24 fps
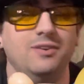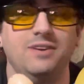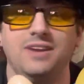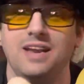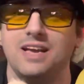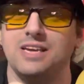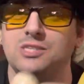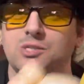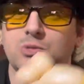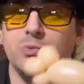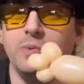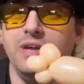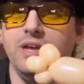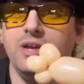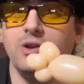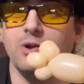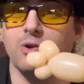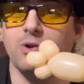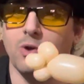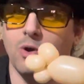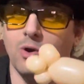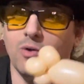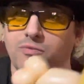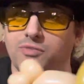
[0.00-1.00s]
next week, or
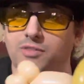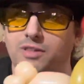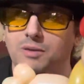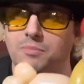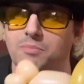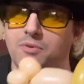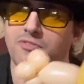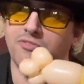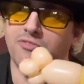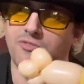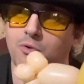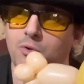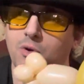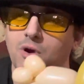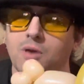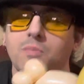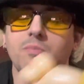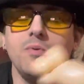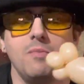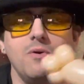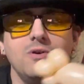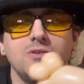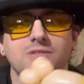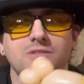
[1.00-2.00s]
hopefully before, but
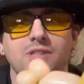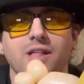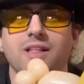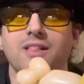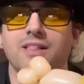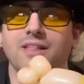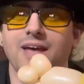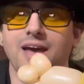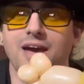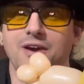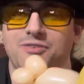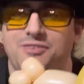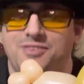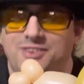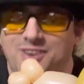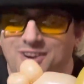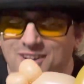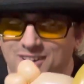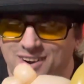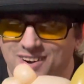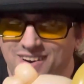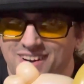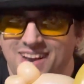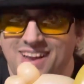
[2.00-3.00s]
most likely
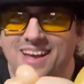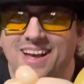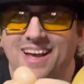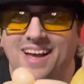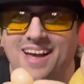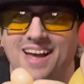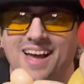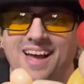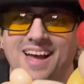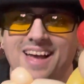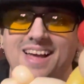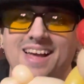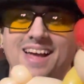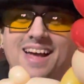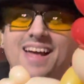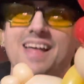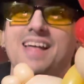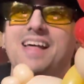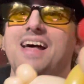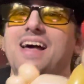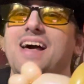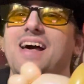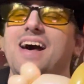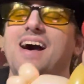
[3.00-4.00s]
after,
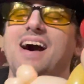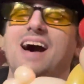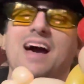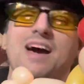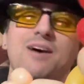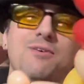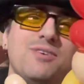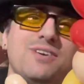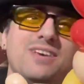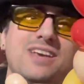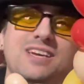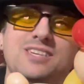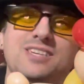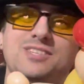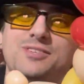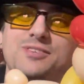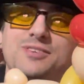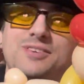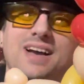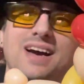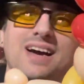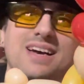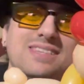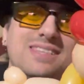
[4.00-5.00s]
I will catch you
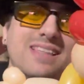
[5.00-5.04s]
guys